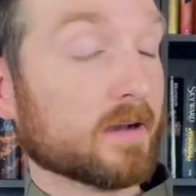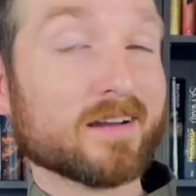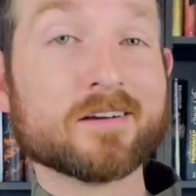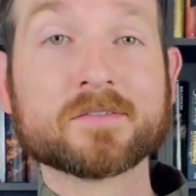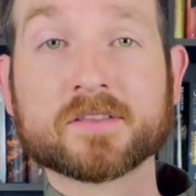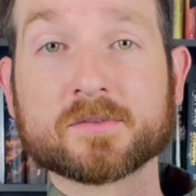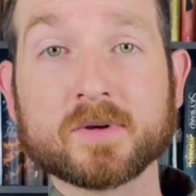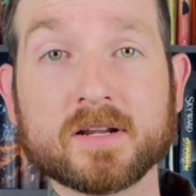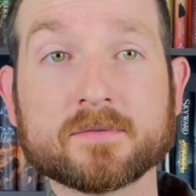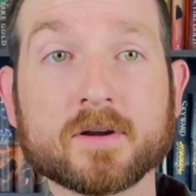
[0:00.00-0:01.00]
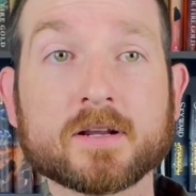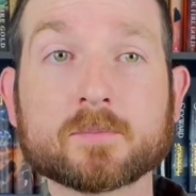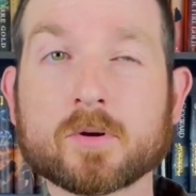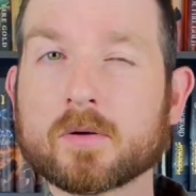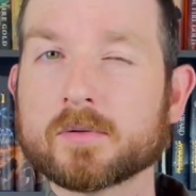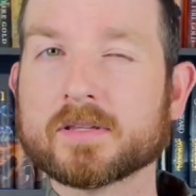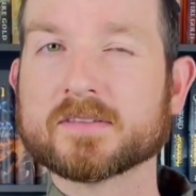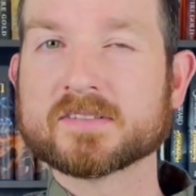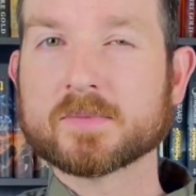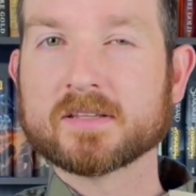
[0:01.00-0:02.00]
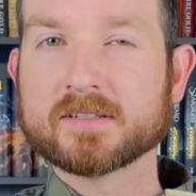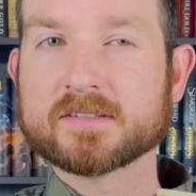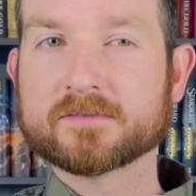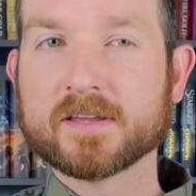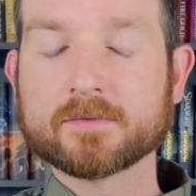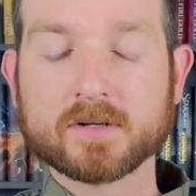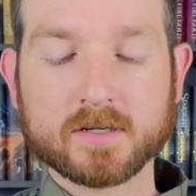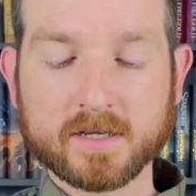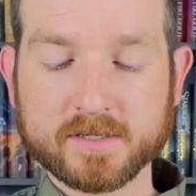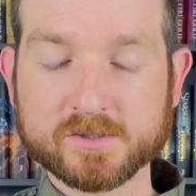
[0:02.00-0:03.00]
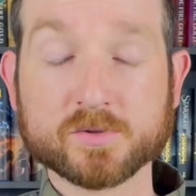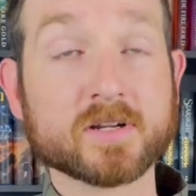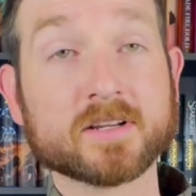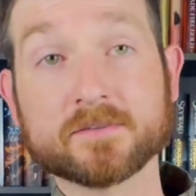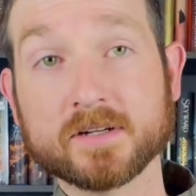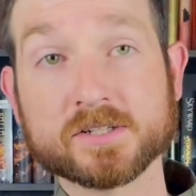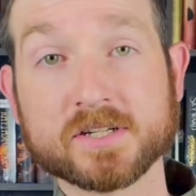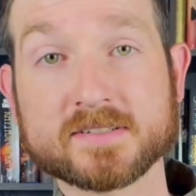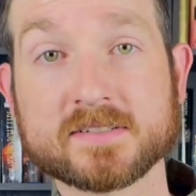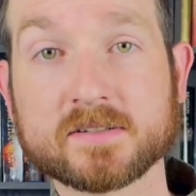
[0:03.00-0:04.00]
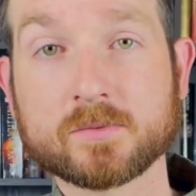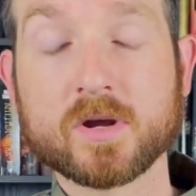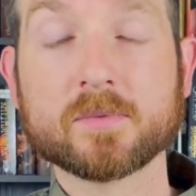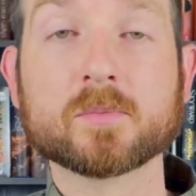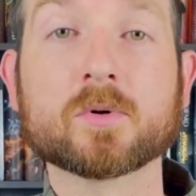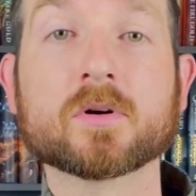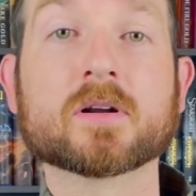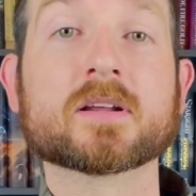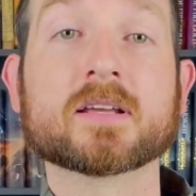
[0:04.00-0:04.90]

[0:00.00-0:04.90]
Of the three I've read, probably this is my least favorite. I enjoy Infinite Jest quite a bit more.